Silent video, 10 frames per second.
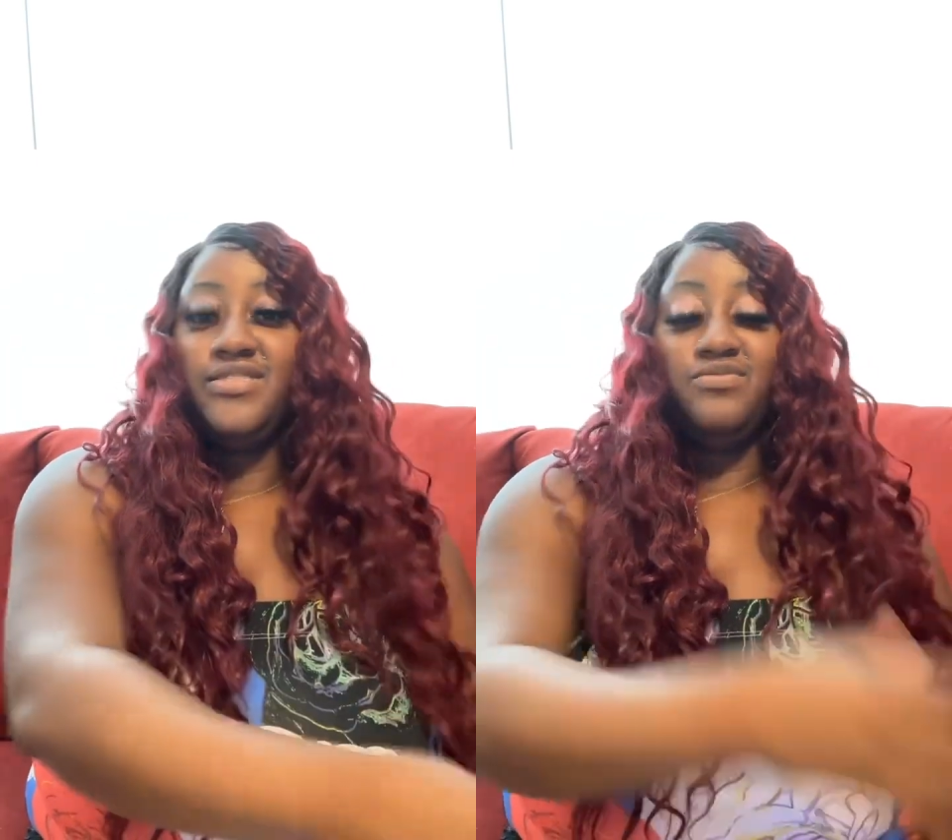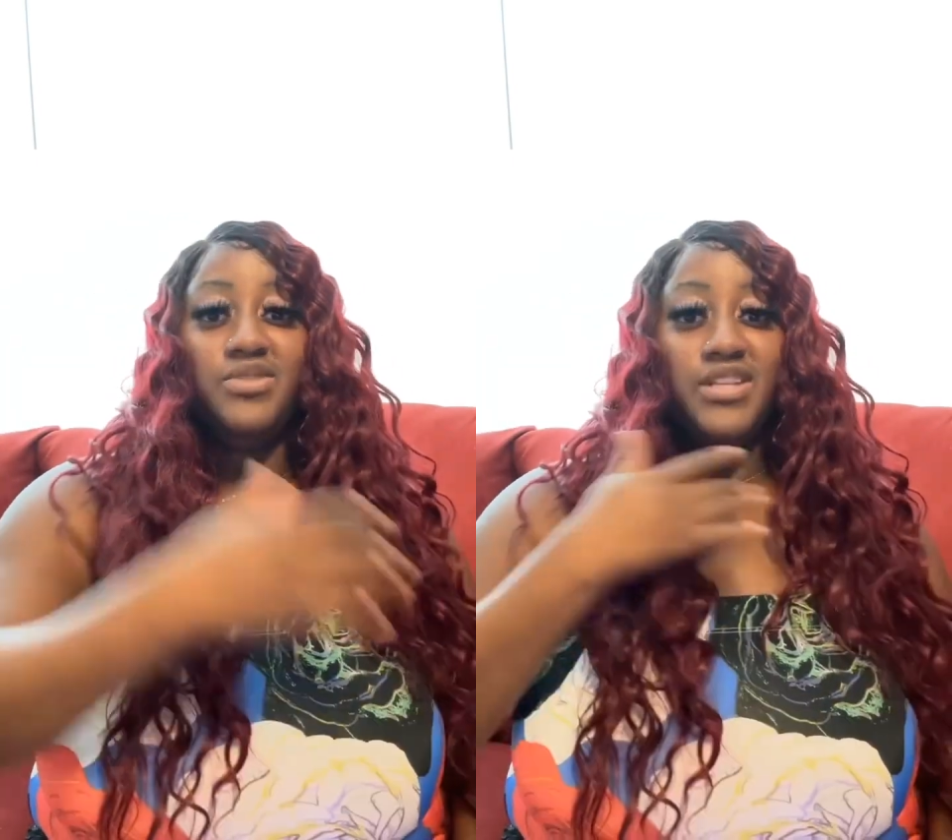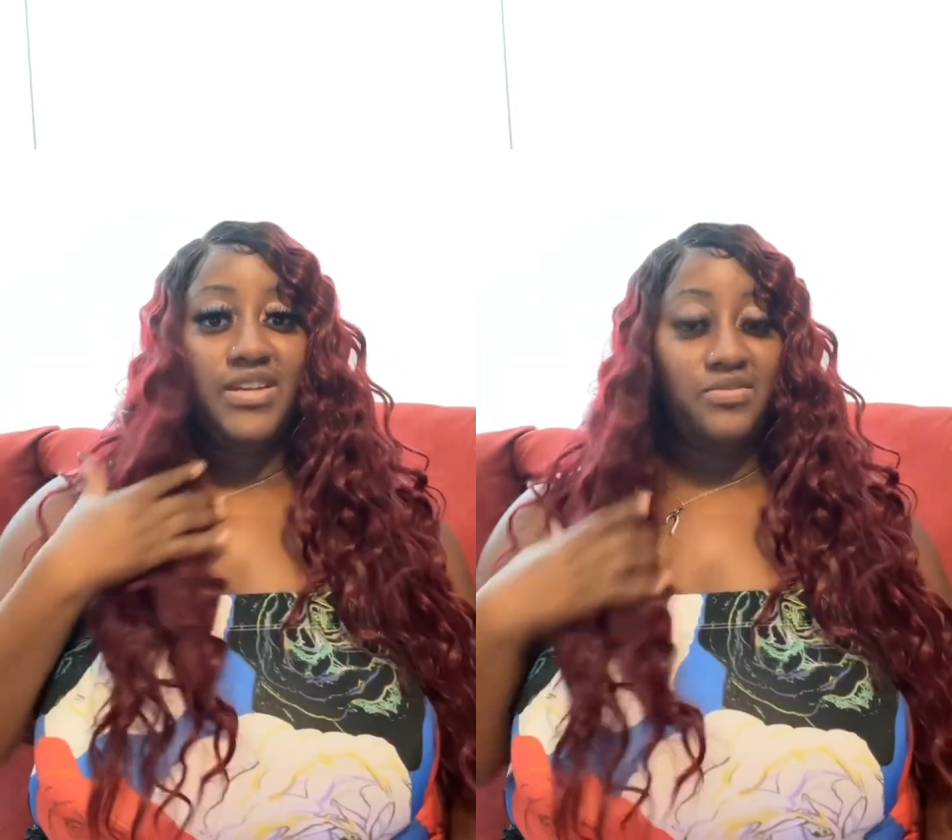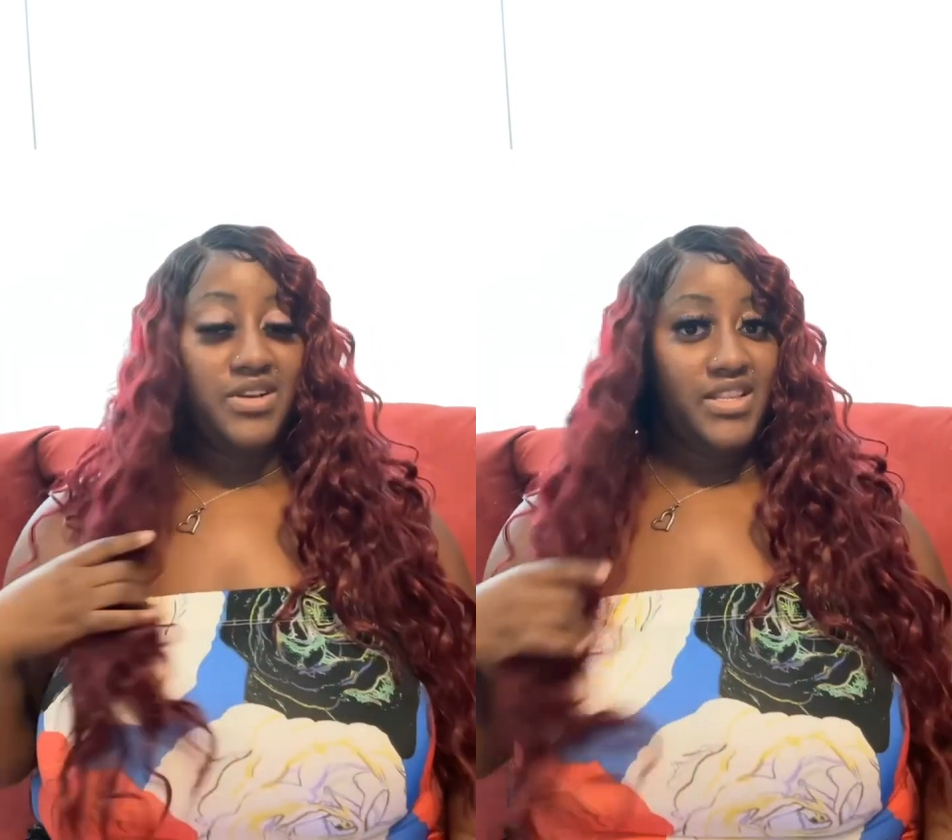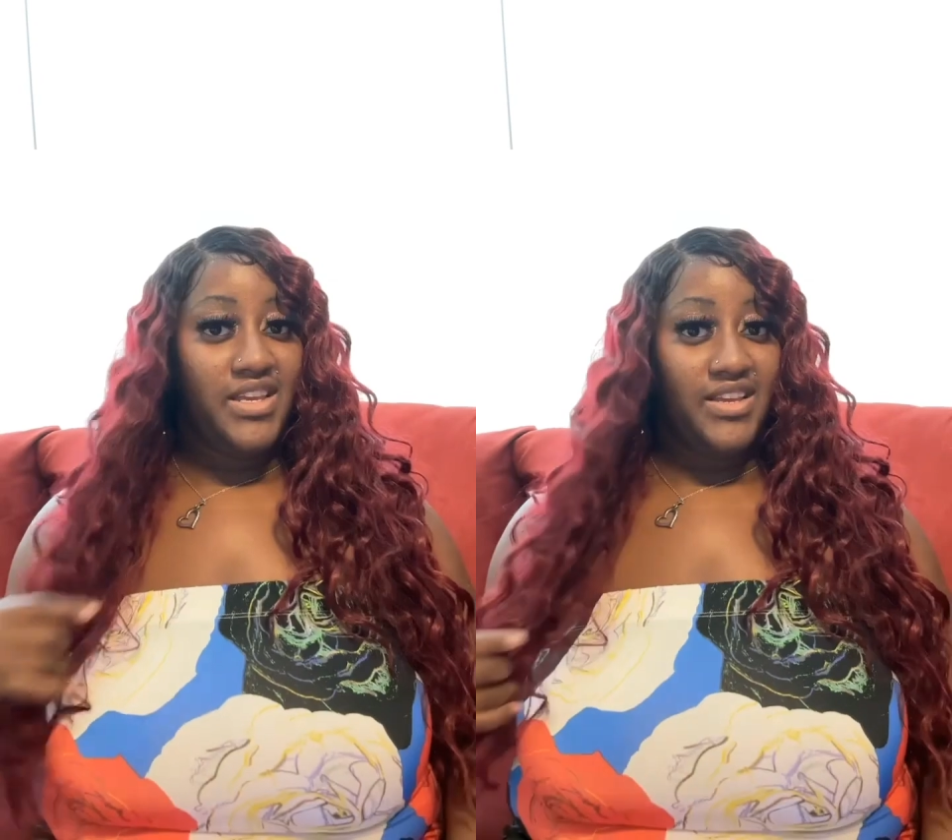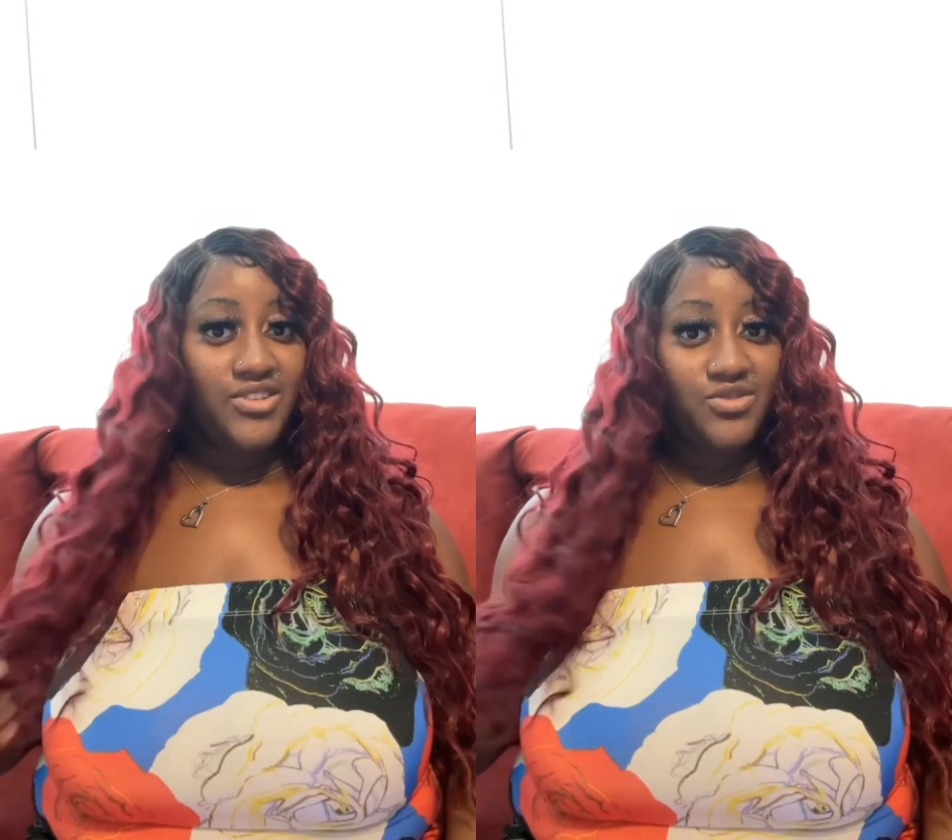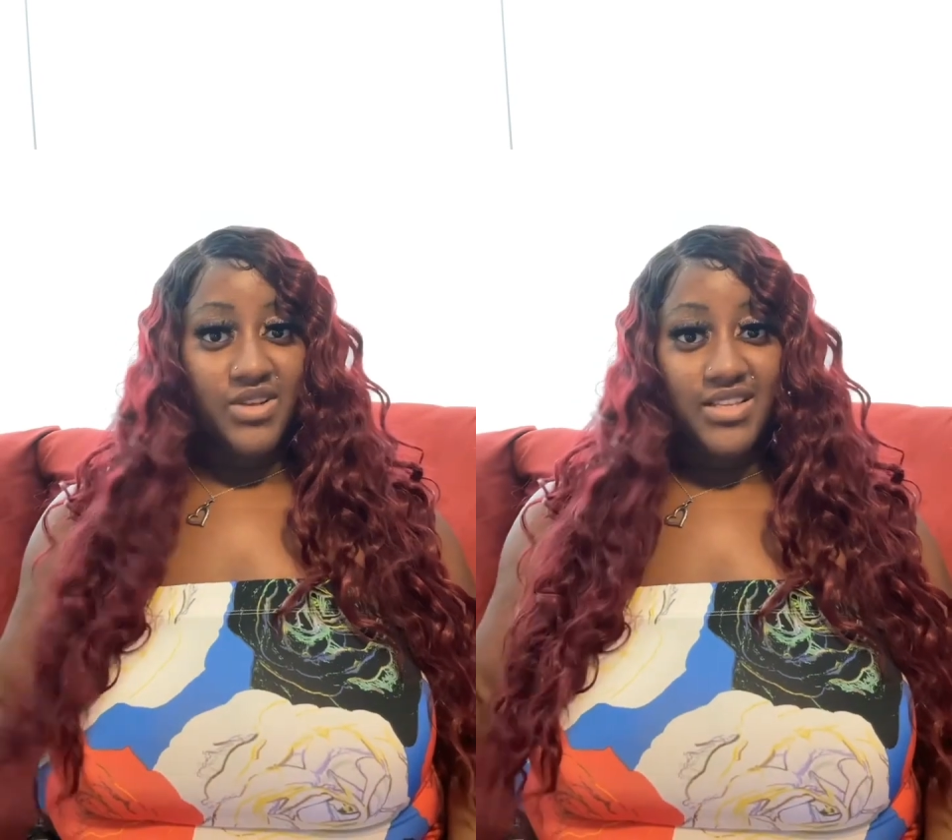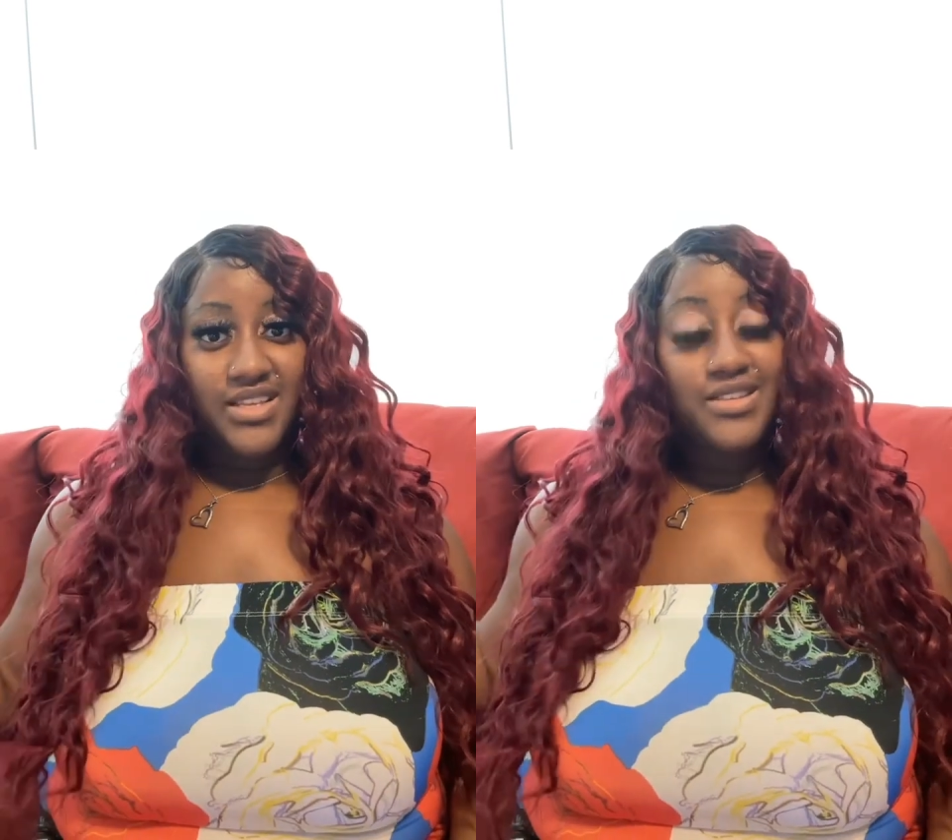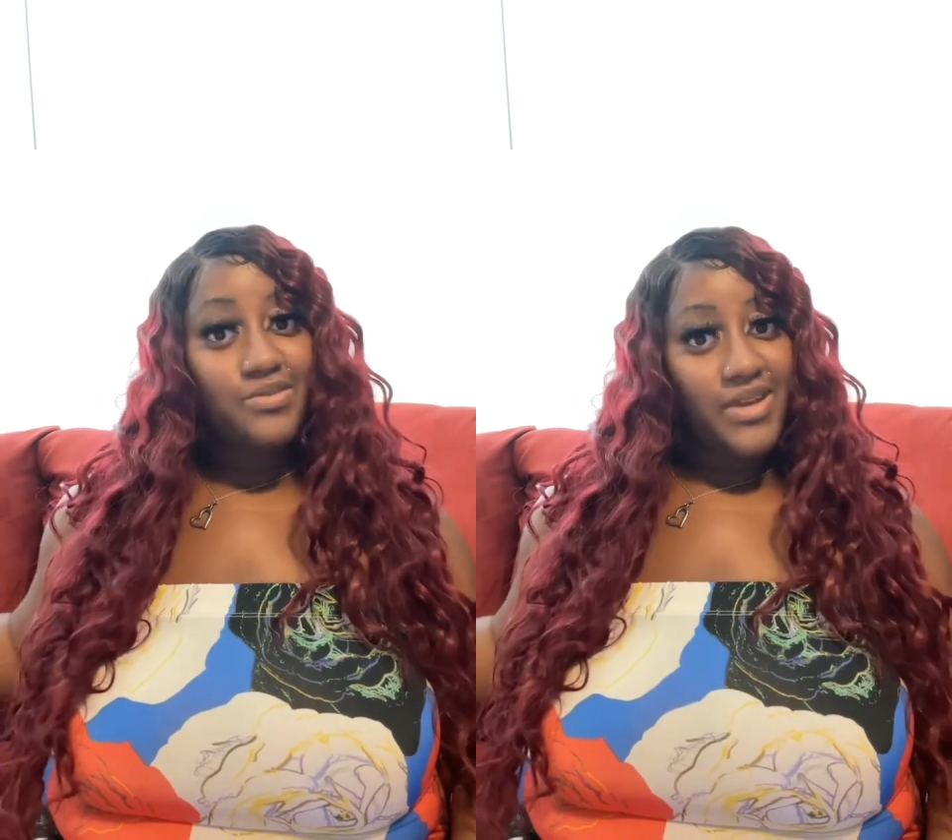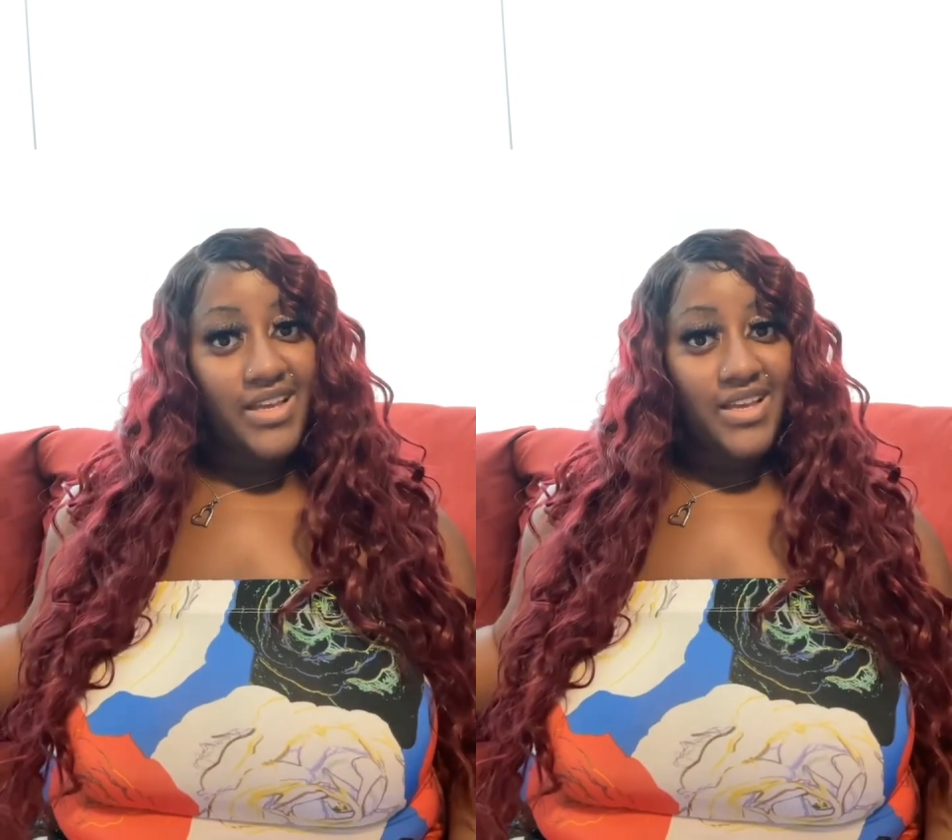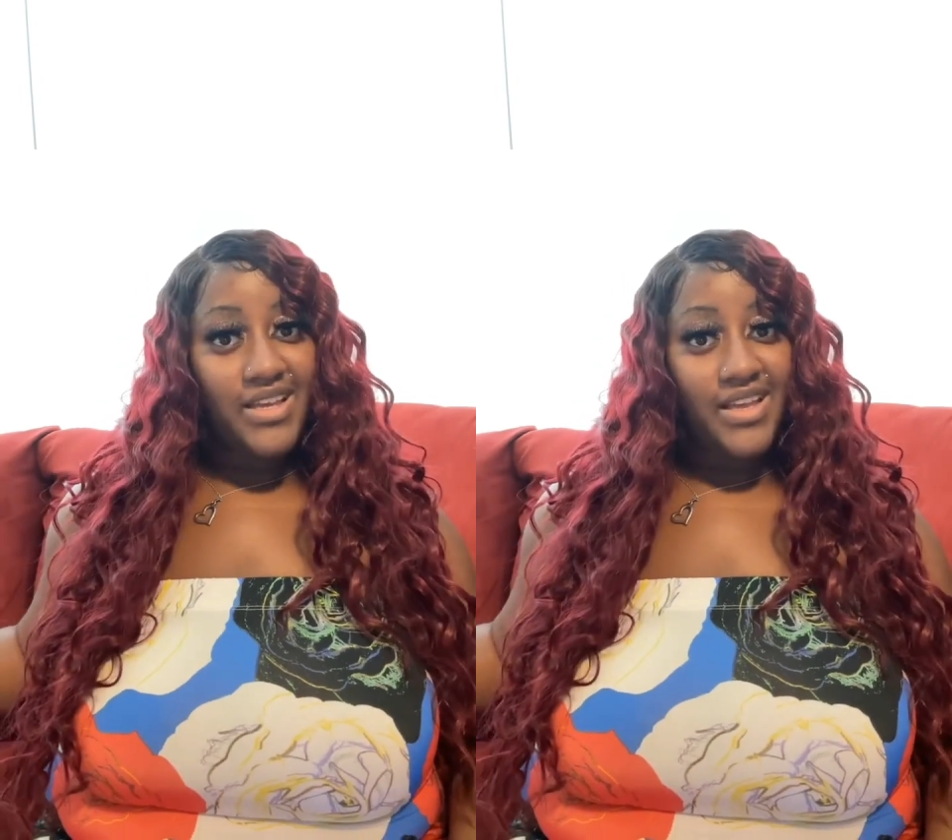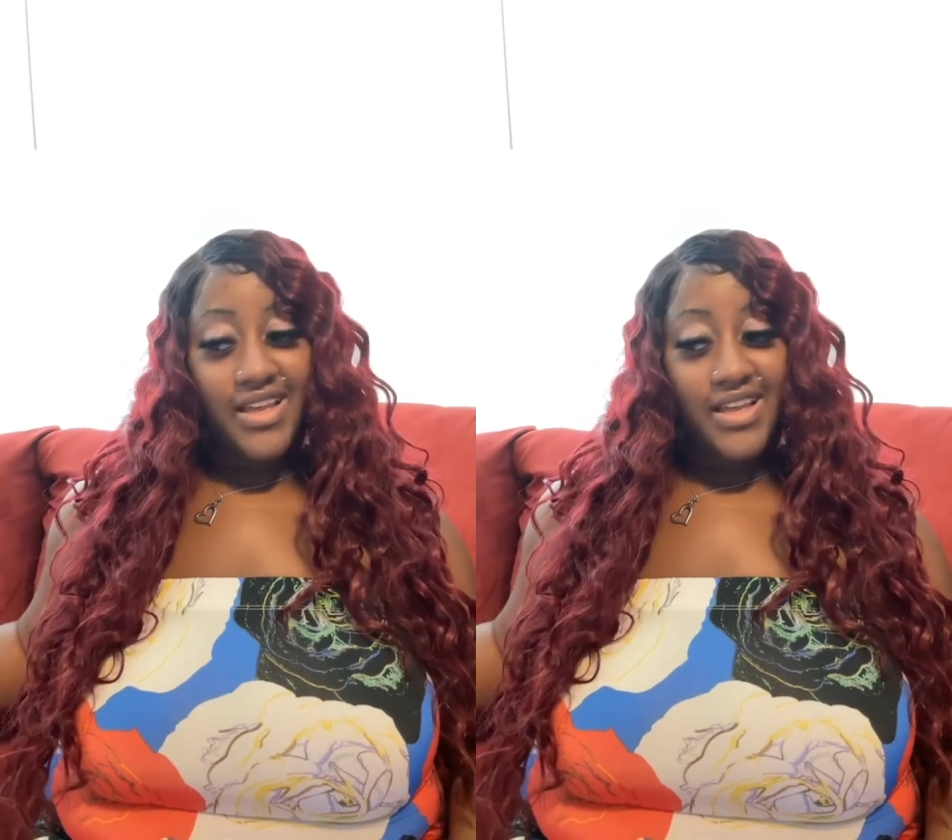really enjoy this wig,